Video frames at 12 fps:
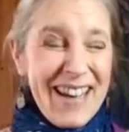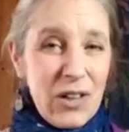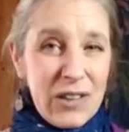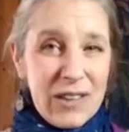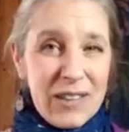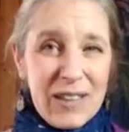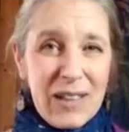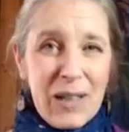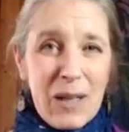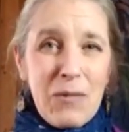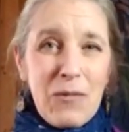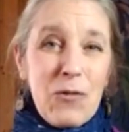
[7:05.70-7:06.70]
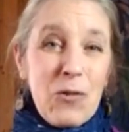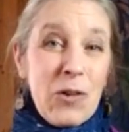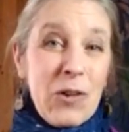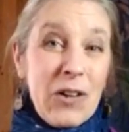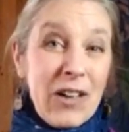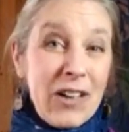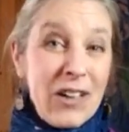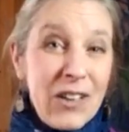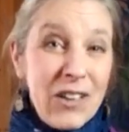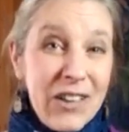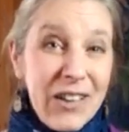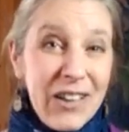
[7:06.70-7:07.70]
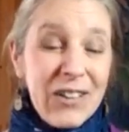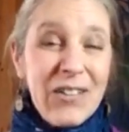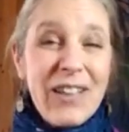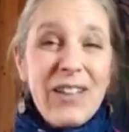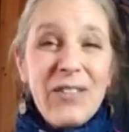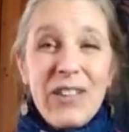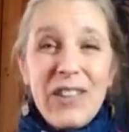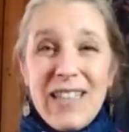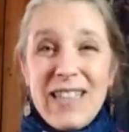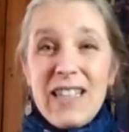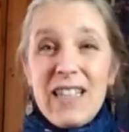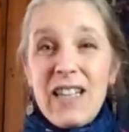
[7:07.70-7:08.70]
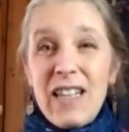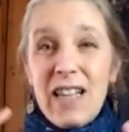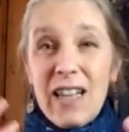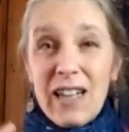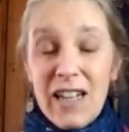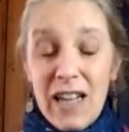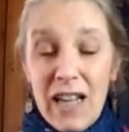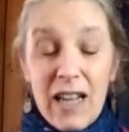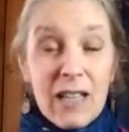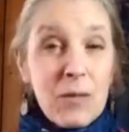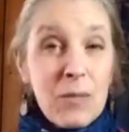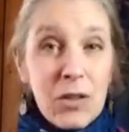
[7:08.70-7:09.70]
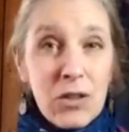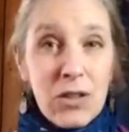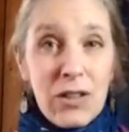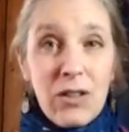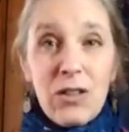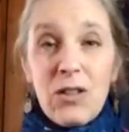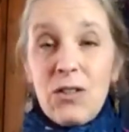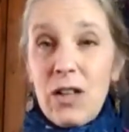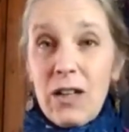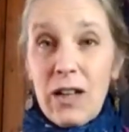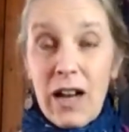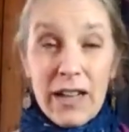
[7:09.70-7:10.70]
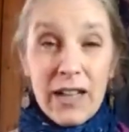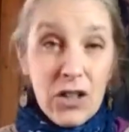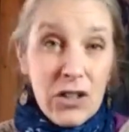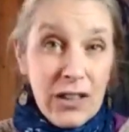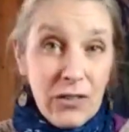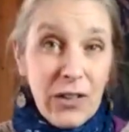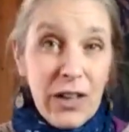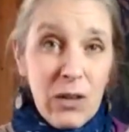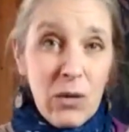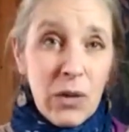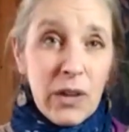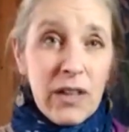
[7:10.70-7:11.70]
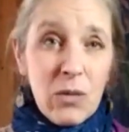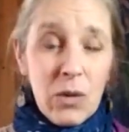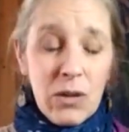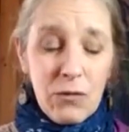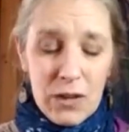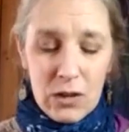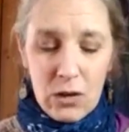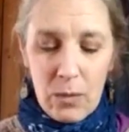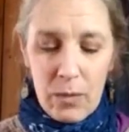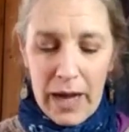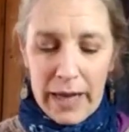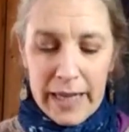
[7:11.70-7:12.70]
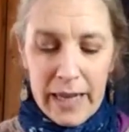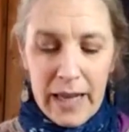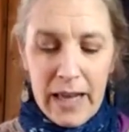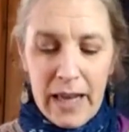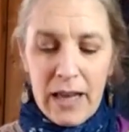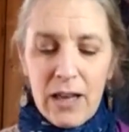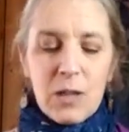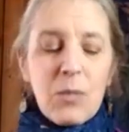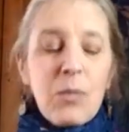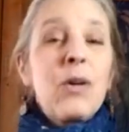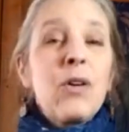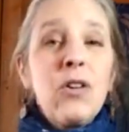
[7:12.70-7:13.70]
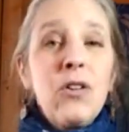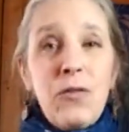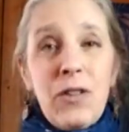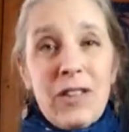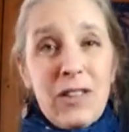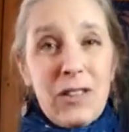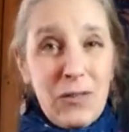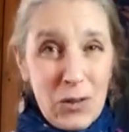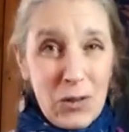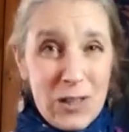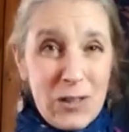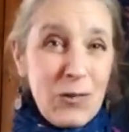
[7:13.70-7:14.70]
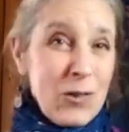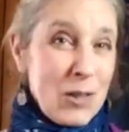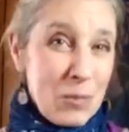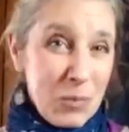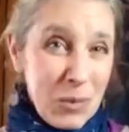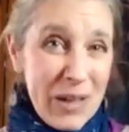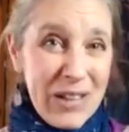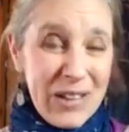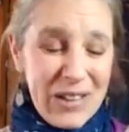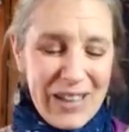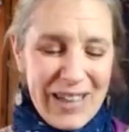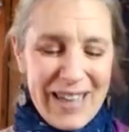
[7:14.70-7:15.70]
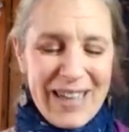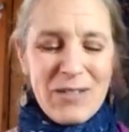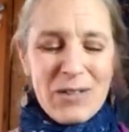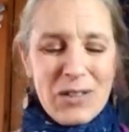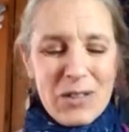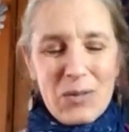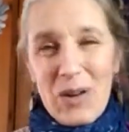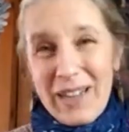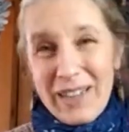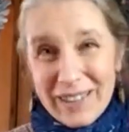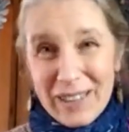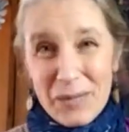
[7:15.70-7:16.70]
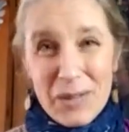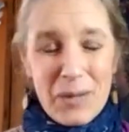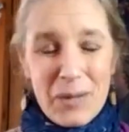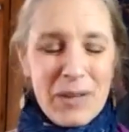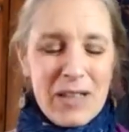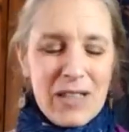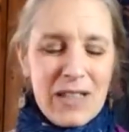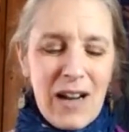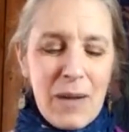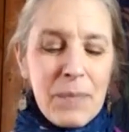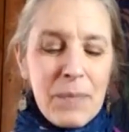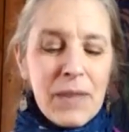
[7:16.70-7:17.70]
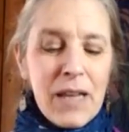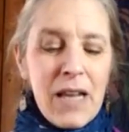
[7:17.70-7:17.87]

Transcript: archetype for clearing, releasing, and especially uh, hygiene, right? Working with the physical body is perfect, of course, for spring cleaning, which is why it comes up at this time.